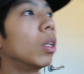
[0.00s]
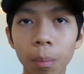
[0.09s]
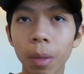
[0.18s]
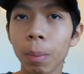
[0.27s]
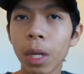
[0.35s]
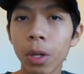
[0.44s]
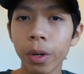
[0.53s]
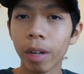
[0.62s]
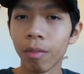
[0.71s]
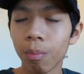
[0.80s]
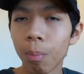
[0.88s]
Maybe you
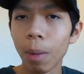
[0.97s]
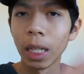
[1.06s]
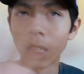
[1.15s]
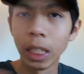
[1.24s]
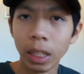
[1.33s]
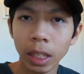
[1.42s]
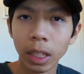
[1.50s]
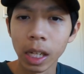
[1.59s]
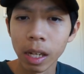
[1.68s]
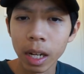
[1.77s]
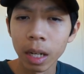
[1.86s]
have massive
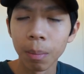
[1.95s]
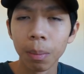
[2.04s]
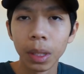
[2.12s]
setup